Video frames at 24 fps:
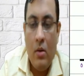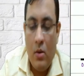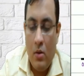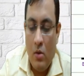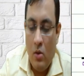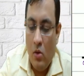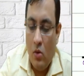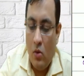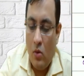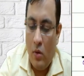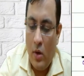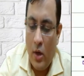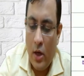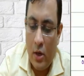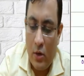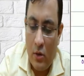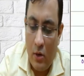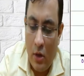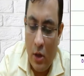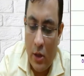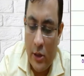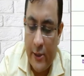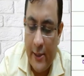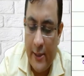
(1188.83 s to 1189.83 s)
Lower
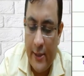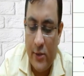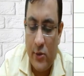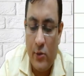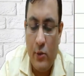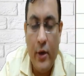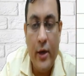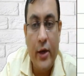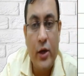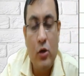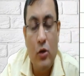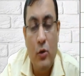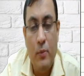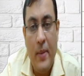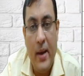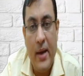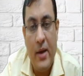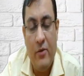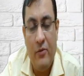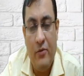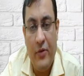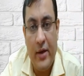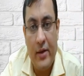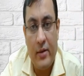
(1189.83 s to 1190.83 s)
cost is going to
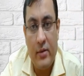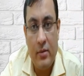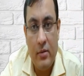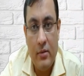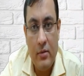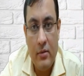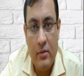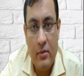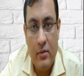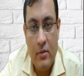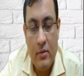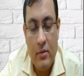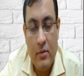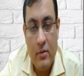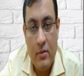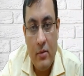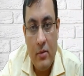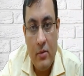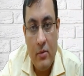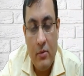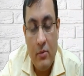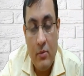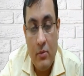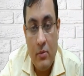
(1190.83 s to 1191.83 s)
benefit
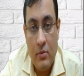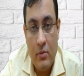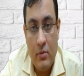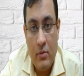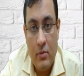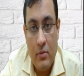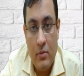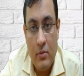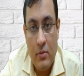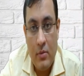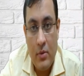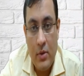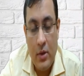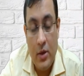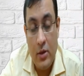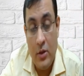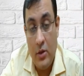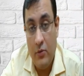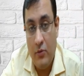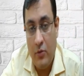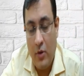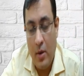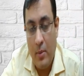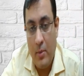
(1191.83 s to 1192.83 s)
in
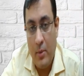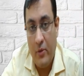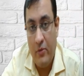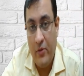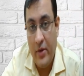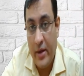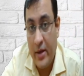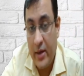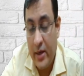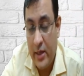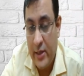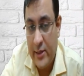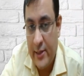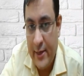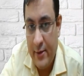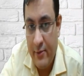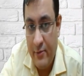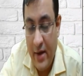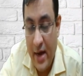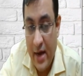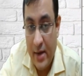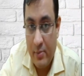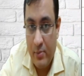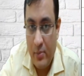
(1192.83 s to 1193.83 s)
the form of decrease in
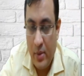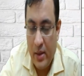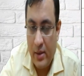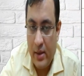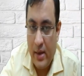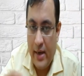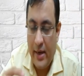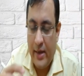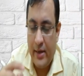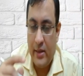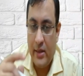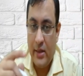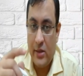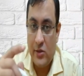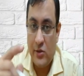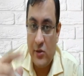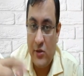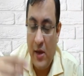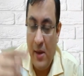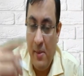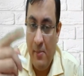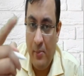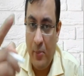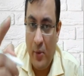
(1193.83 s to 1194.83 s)
WACC, but at the
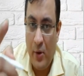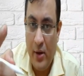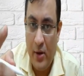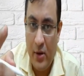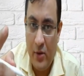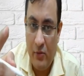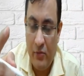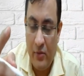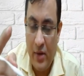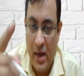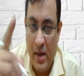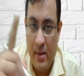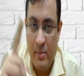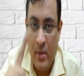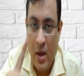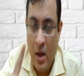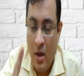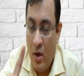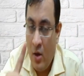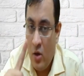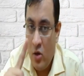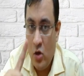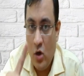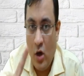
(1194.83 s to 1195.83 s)
same point of time,
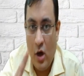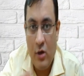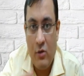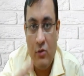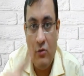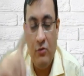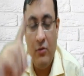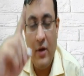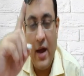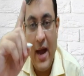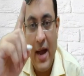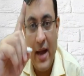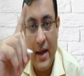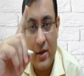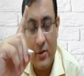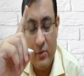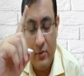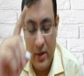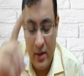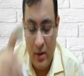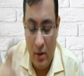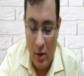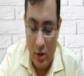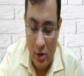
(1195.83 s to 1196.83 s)
your WACC
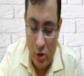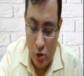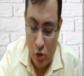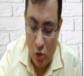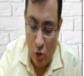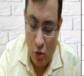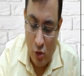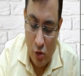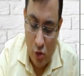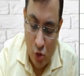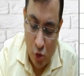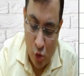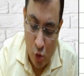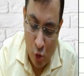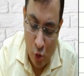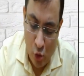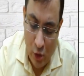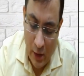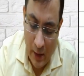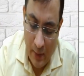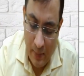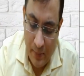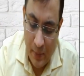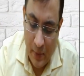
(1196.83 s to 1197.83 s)
will also
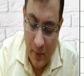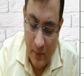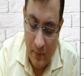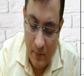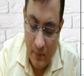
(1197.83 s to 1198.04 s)
shoot up.